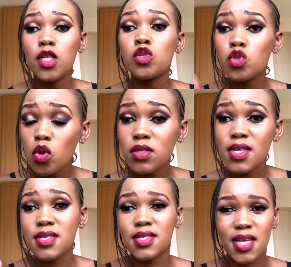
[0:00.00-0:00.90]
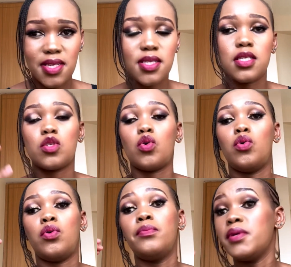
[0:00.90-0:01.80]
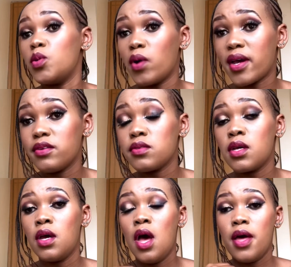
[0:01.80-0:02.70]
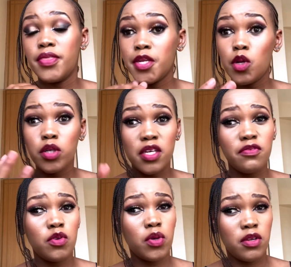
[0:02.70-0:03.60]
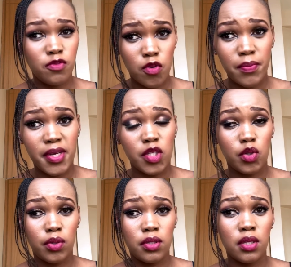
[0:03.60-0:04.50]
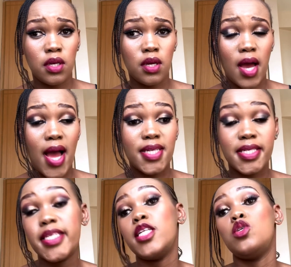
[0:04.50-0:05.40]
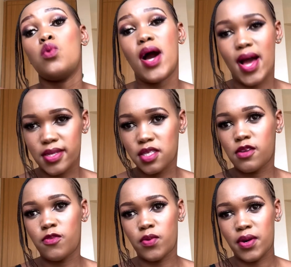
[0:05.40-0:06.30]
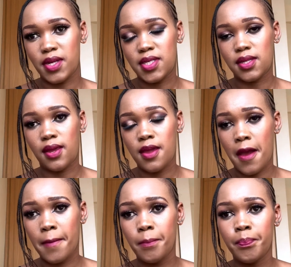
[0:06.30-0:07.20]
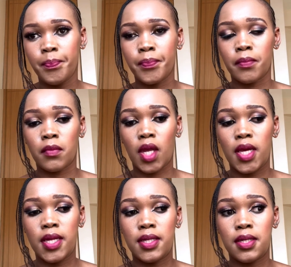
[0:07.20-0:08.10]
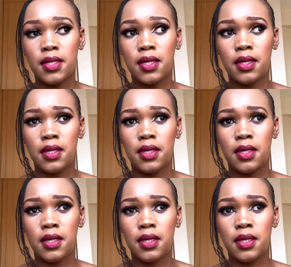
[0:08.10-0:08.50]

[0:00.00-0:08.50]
doctors, nurses, or midwives, they don't give you information until you ask for it. Yeah, and